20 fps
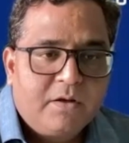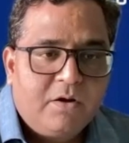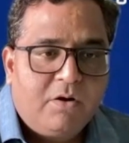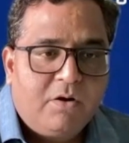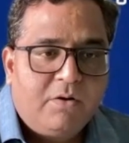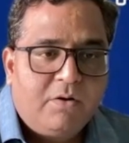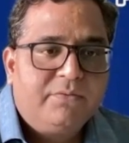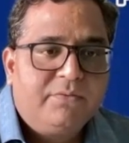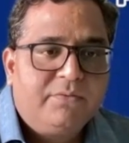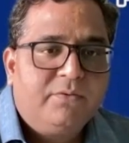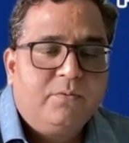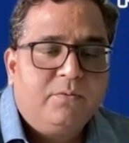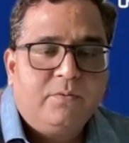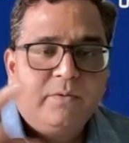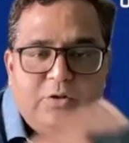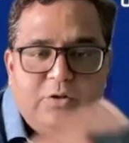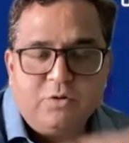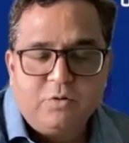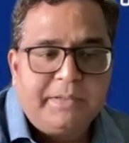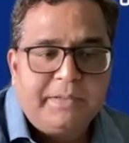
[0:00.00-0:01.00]
of
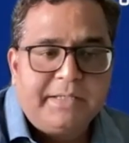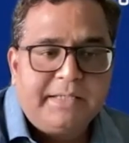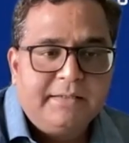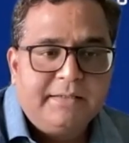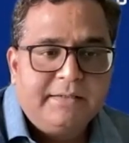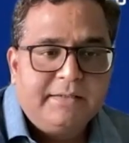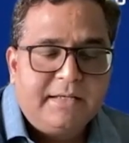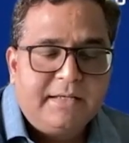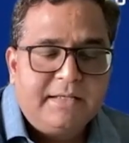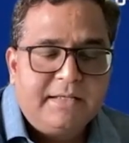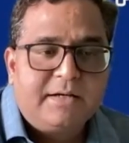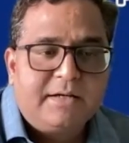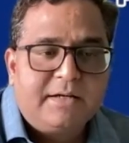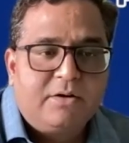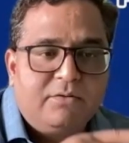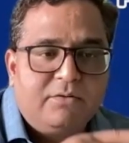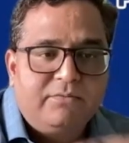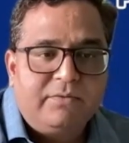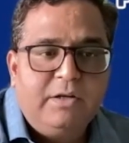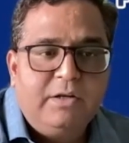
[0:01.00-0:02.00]
one rupee instead
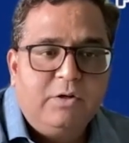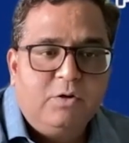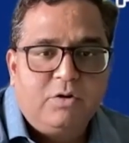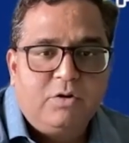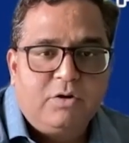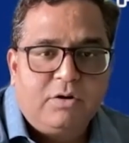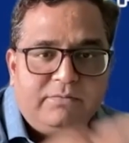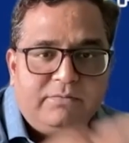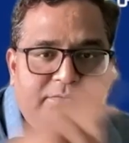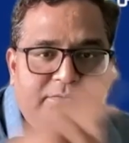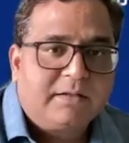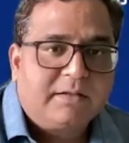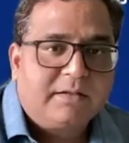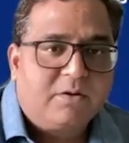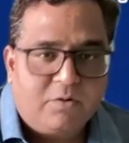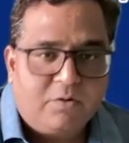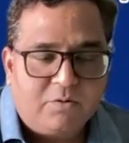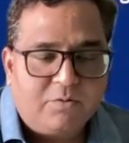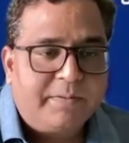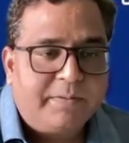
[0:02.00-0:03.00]
of one loan of one
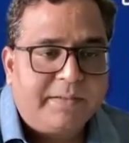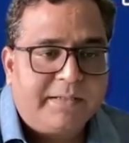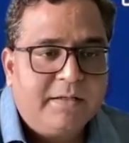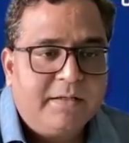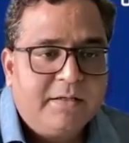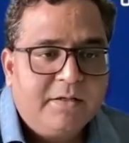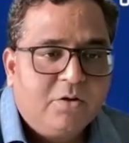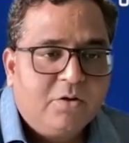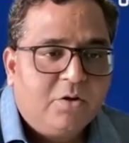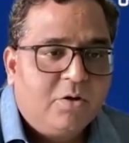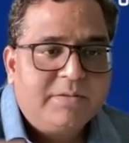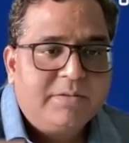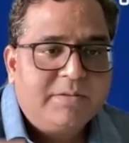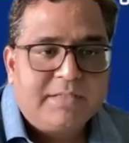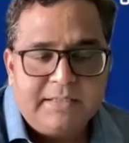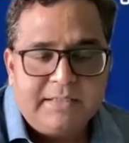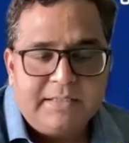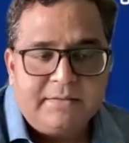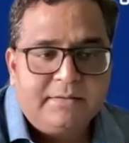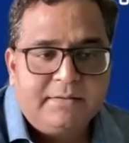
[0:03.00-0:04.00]
crore rupee.
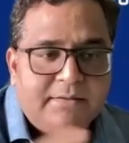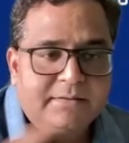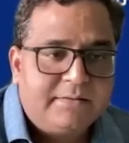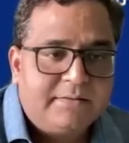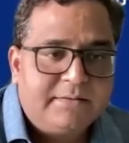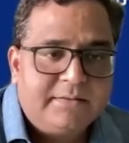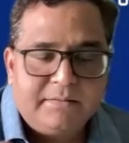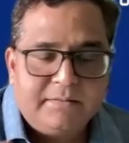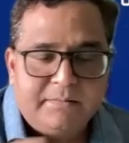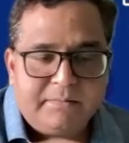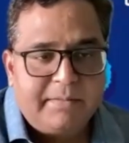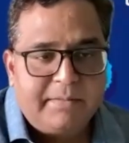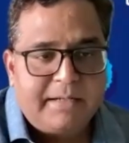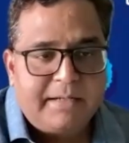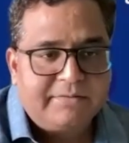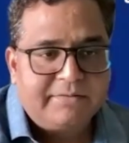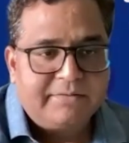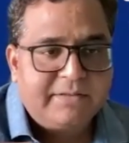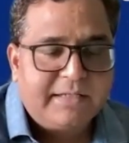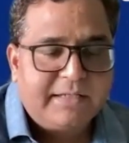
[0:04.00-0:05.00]
Obviously, this is a
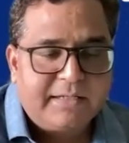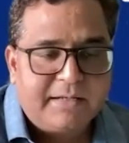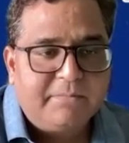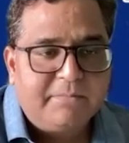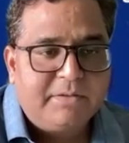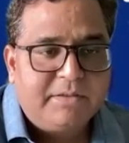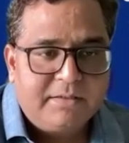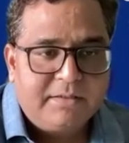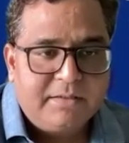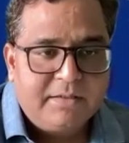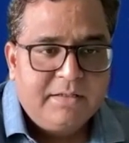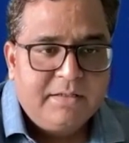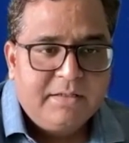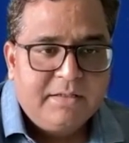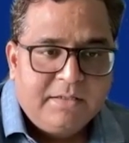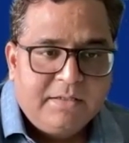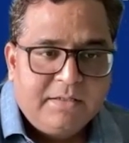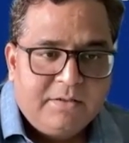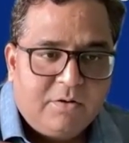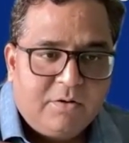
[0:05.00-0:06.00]
metaphoric number.
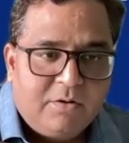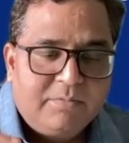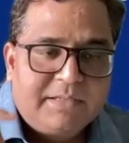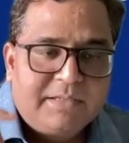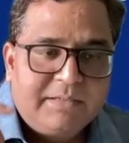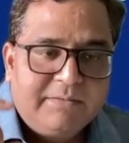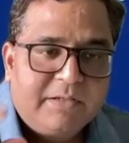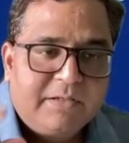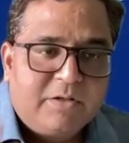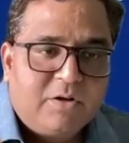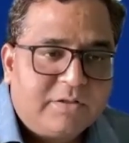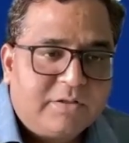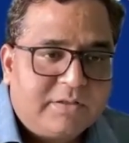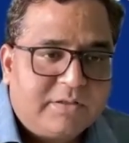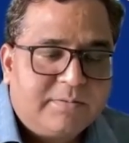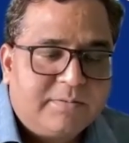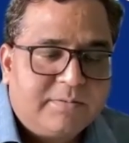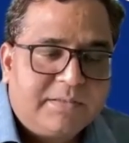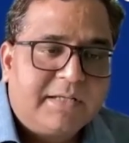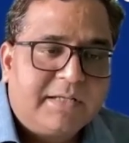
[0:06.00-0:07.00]
Obviously, we are not
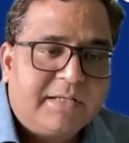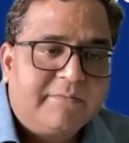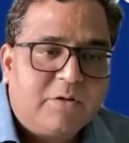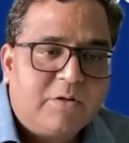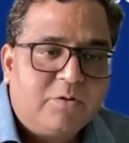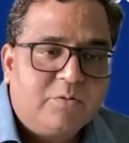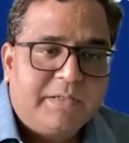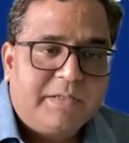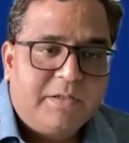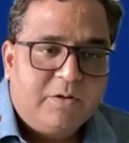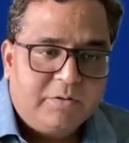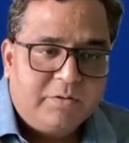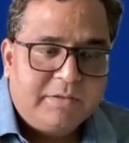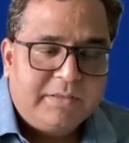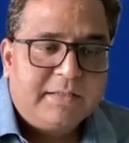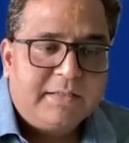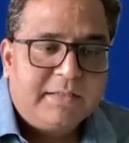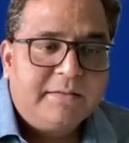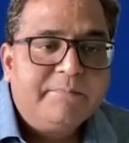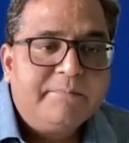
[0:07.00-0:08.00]
dispersing one rupee loan
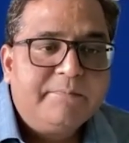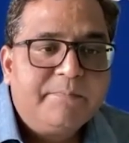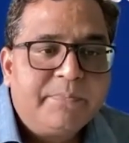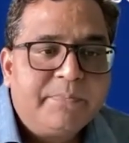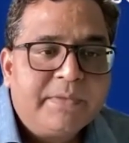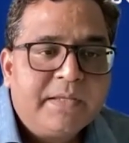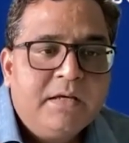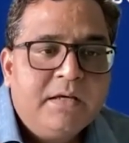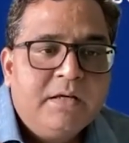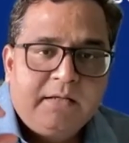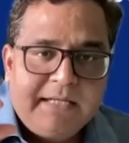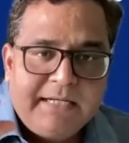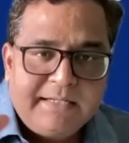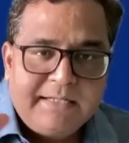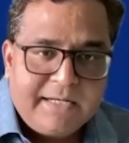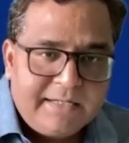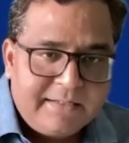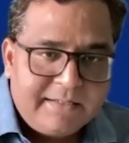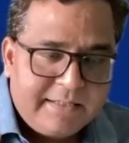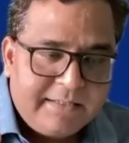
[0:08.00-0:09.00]
either.
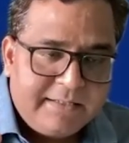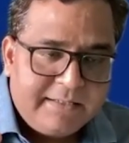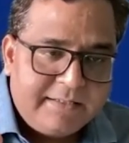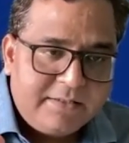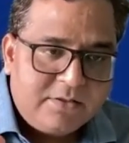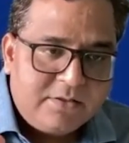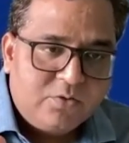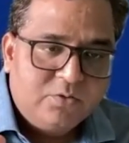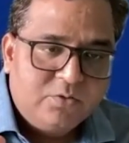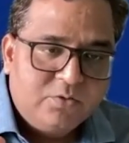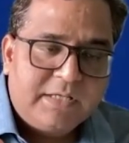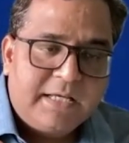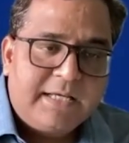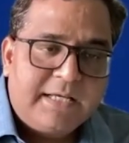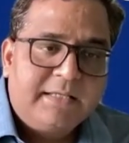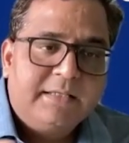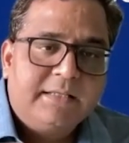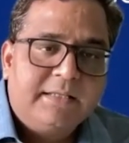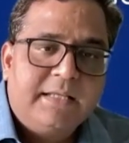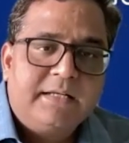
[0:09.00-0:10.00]
Intent here is to
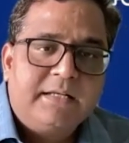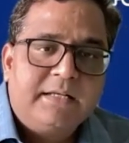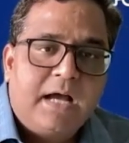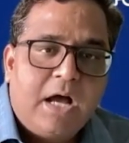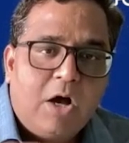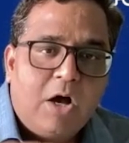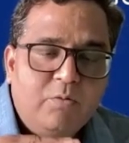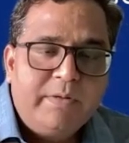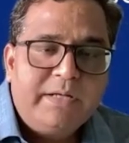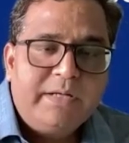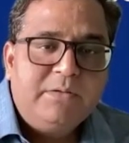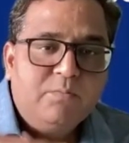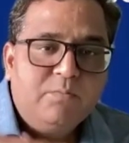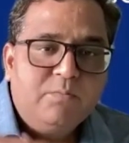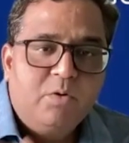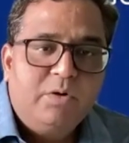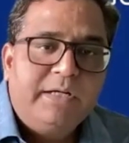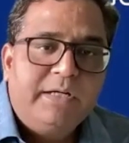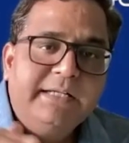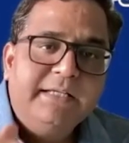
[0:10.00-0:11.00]
say that how many
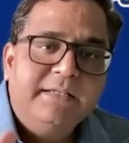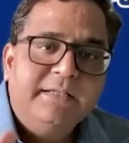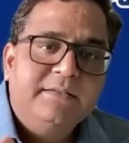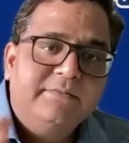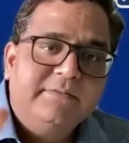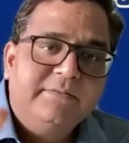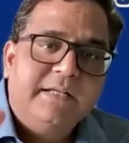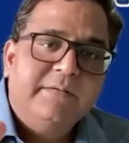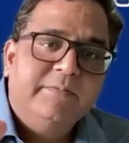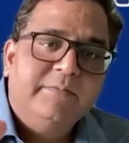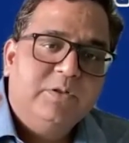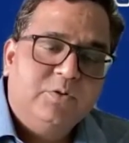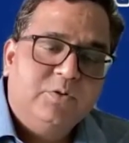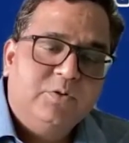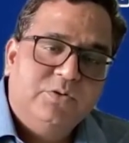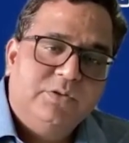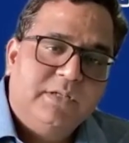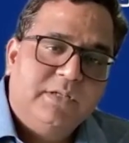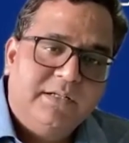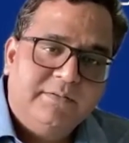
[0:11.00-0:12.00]
more Indians we are able
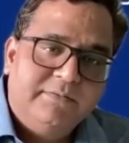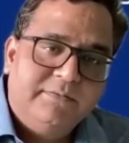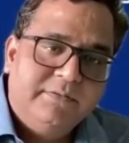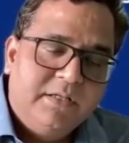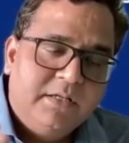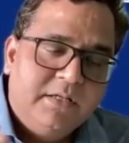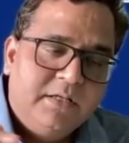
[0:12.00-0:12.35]
to serve